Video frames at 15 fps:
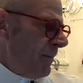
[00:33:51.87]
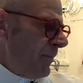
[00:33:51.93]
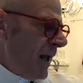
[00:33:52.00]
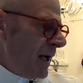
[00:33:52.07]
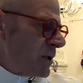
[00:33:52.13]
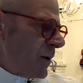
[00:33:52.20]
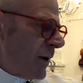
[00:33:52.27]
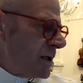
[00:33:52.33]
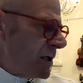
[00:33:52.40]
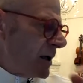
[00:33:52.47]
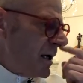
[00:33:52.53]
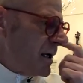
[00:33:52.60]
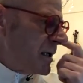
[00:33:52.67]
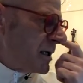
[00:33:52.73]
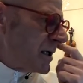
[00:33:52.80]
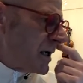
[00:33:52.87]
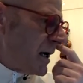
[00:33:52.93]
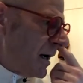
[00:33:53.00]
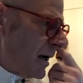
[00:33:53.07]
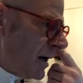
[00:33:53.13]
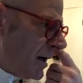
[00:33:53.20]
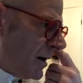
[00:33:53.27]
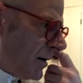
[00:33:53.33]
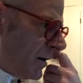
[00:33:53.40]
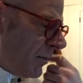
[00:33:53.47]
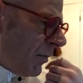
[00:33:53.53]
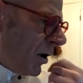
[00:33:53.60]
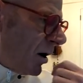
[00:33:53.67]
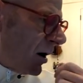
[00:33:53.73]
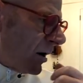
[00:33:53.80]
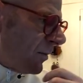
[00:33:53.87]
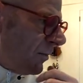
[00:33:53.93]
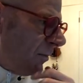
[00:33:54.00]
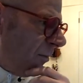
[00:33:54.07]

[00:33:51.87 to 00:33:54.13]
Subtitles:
Next question is Mark